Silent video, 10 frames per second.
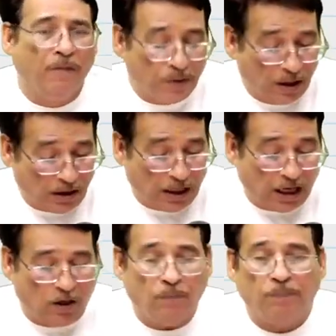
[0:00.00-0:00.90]

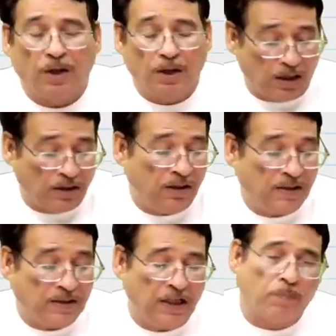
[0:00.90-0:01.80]
Now, in this
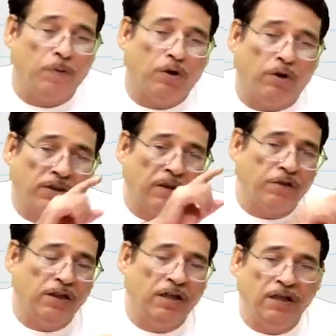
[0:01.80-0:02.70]
case, because
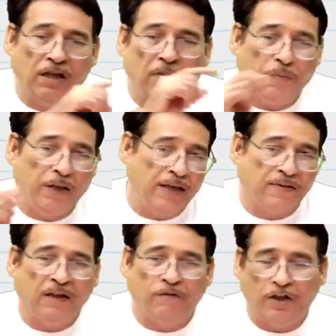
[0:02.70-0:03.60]
subsidiary company has
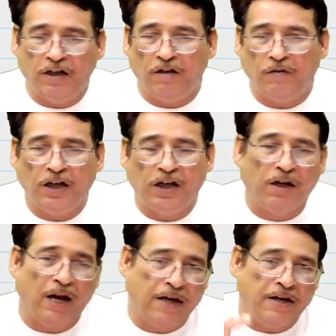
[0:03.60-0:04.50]
given a dividend
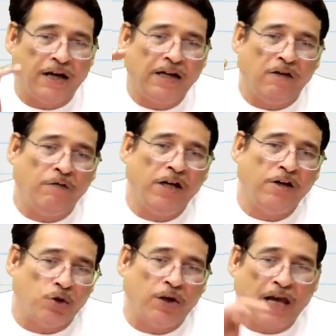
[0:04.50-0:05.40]
and that dividend
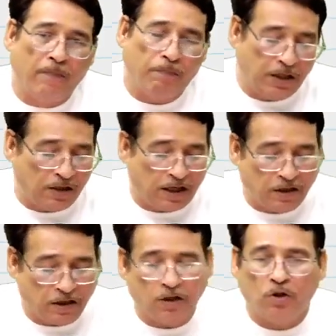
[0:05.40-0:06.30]
should have been
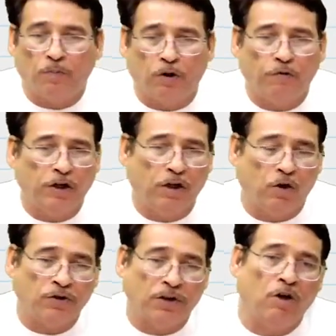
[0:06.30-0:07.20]
credited to profit and
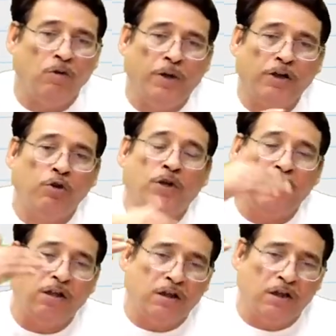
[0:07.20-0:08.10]
loss account, but you
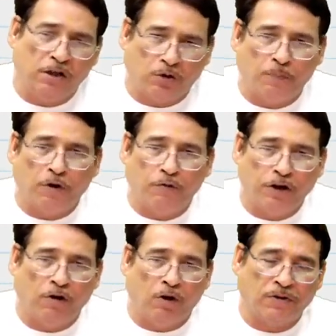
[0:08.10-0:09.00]
credited it to profit
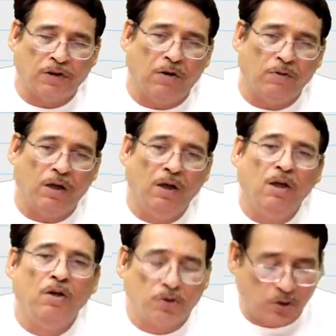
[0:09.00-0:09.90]
and loss account.
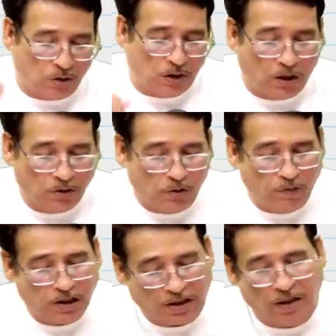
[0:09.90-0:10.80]
So now you
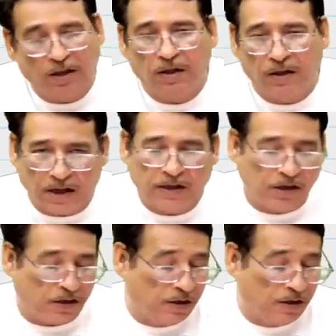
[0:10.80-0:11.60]
will credit.